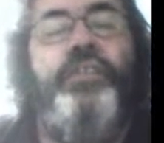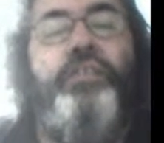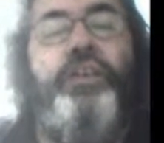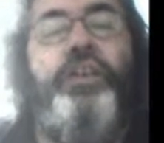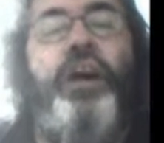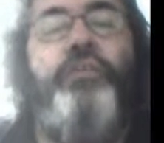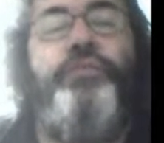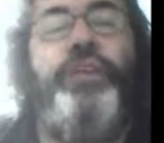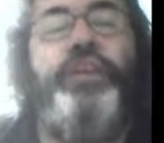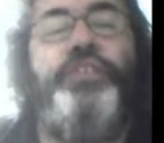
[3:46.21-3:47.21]
The
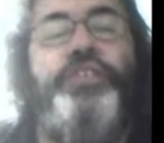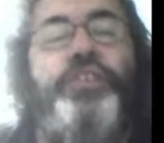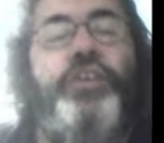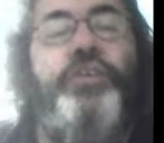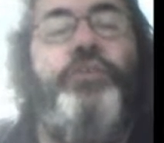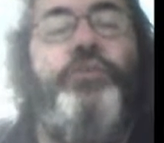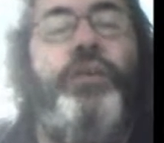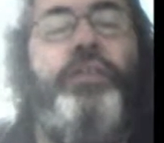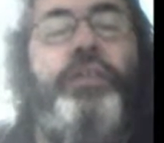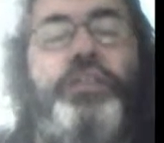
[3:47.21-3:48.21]
coffee is served
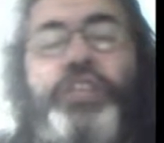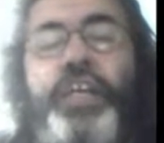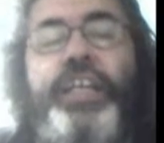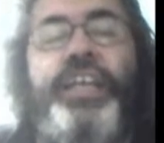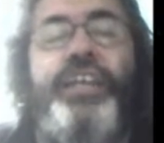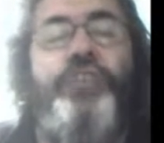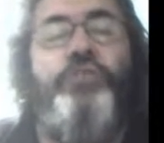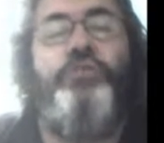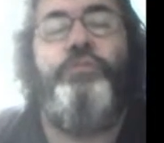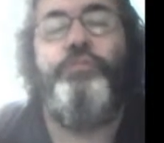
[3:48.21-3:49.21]
with a
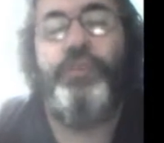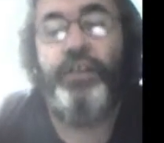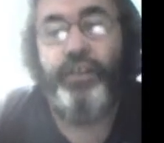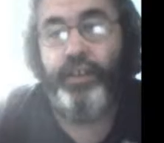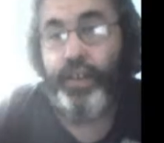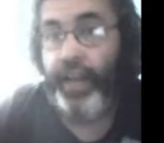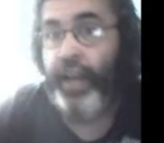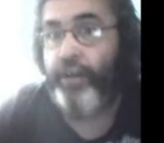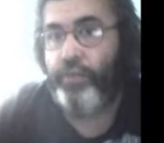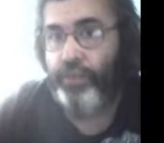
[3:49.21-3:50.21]
cheirinho,
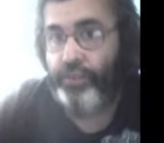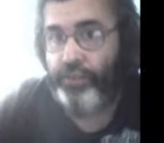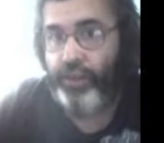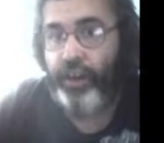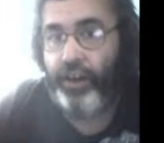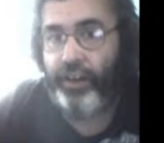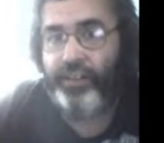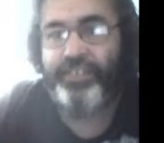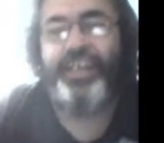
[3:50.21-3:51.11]
hair of the dog,